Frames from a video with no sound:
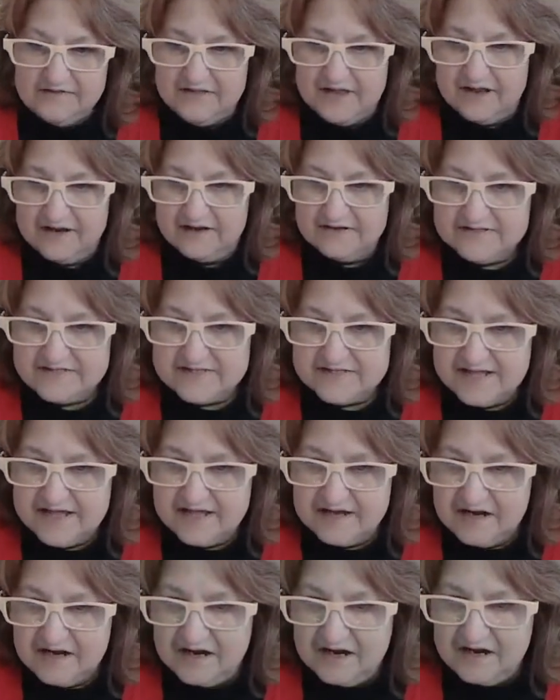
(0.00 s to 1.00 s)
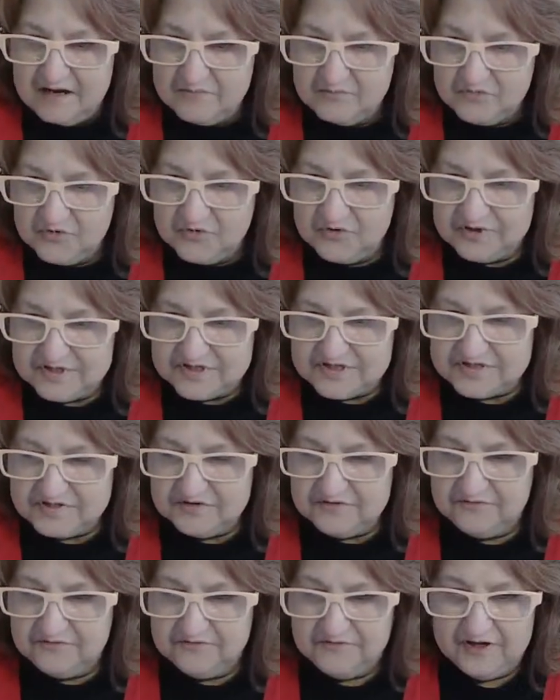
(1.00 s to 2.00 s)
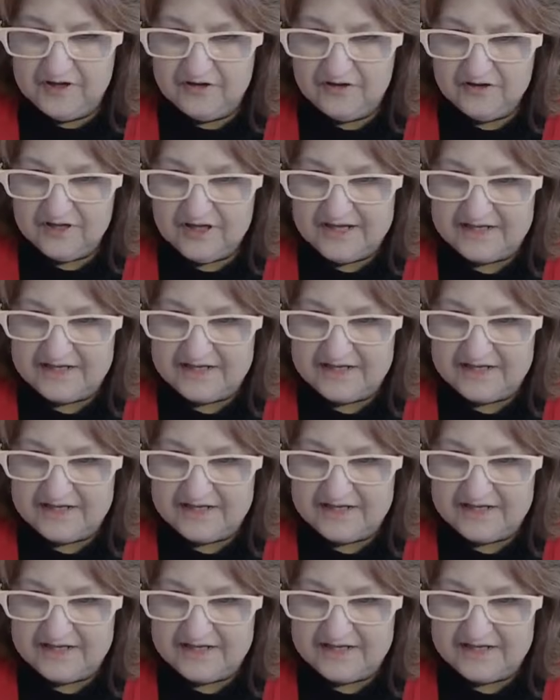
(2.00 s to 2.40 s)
things that I'm going to fill